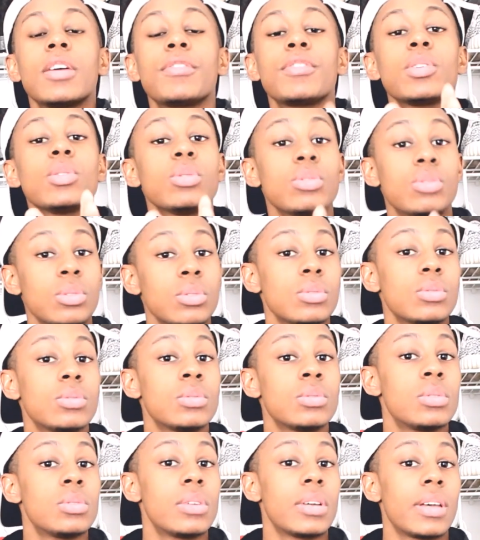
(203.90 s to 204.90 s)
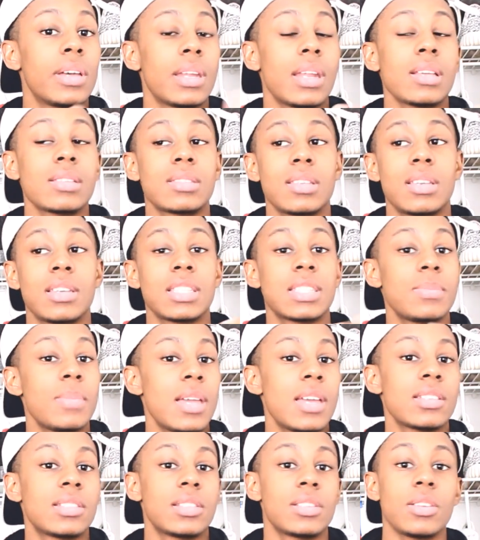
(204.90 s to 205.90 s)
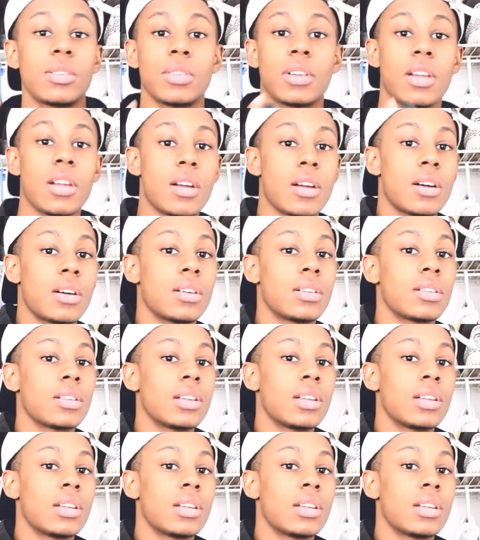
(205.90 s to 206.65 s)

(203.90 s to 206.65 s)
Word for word: you a dude and I said smash to your girl,